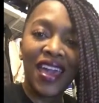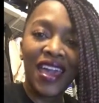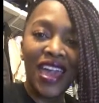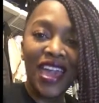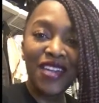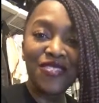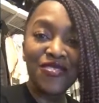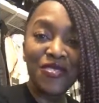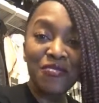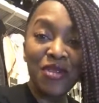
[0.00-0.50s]

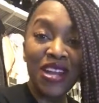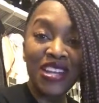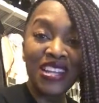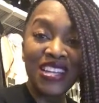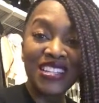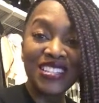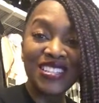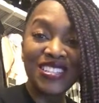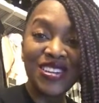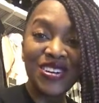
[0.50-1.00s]
Hey
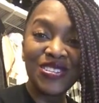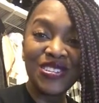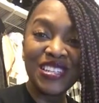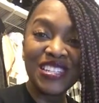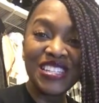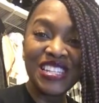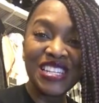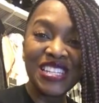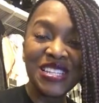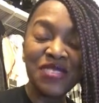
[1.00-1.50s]
everybody, it's
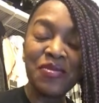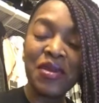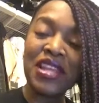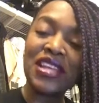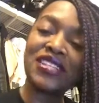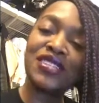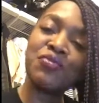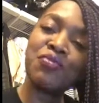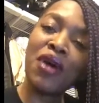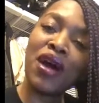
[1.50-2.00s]
Yoli Chisholm,
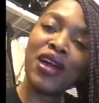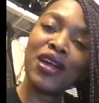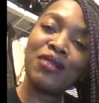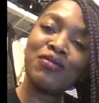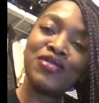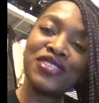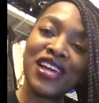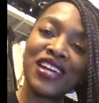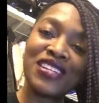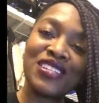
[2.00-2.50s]
and it's my
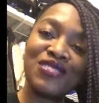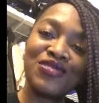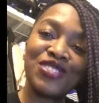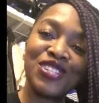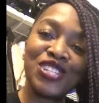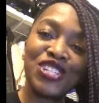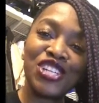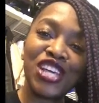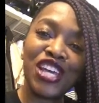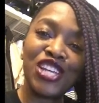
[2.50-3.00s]
objective
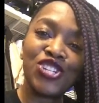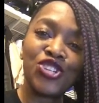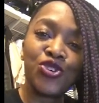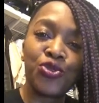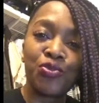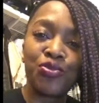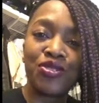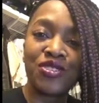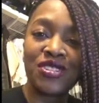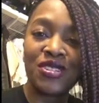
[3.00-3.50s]
to change
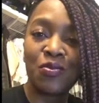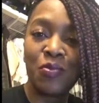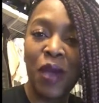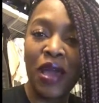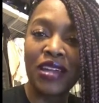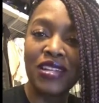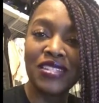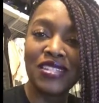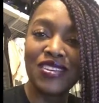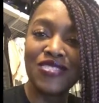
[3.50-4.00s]
your
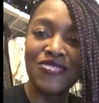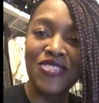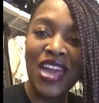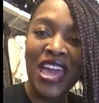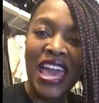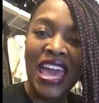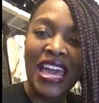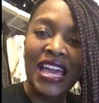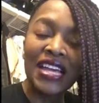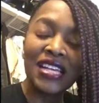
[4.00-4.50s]
perspective.
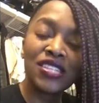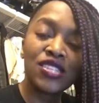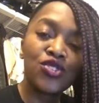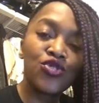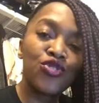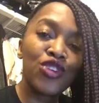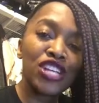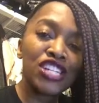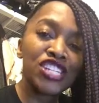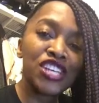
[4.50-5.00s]
It's
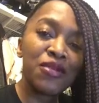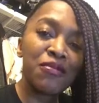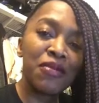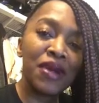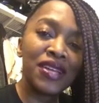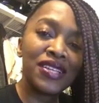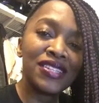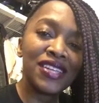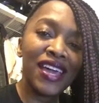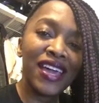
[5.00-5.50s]
Crushing
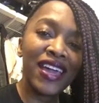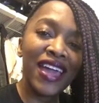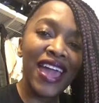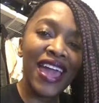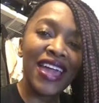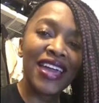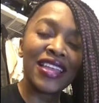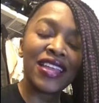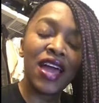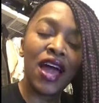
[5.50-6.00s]
Monday,
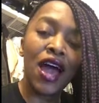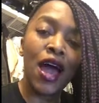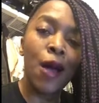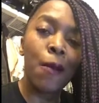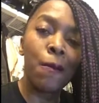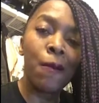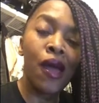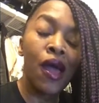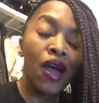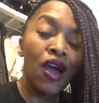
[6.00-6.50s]
and
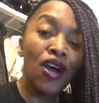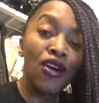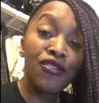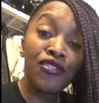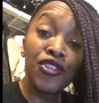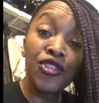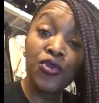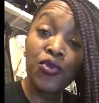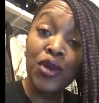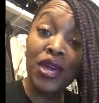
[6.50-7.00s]

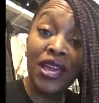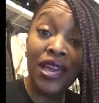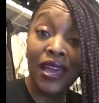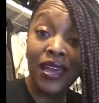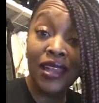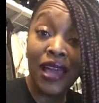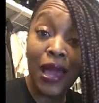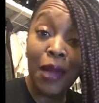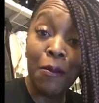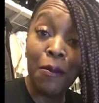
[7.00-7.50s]
over the
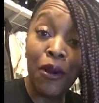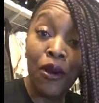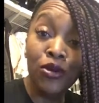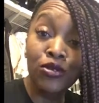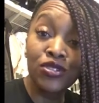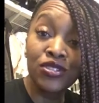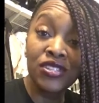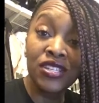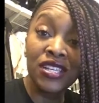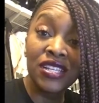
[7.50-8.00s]
weekend I
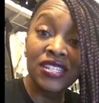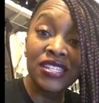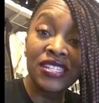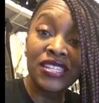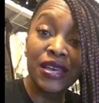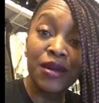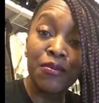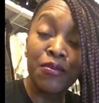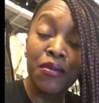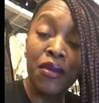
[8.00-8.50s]
posted
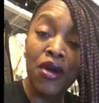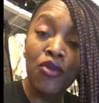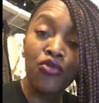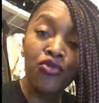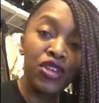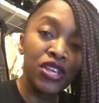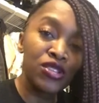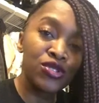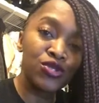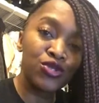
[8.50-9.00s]
some
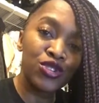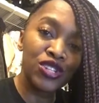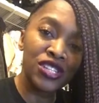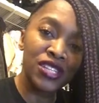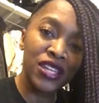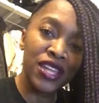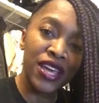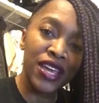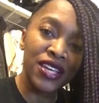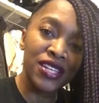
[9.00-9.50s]

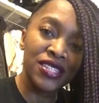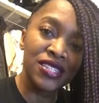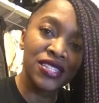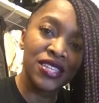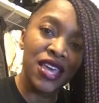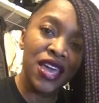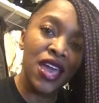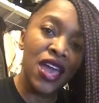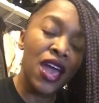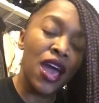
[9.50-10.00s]
resource links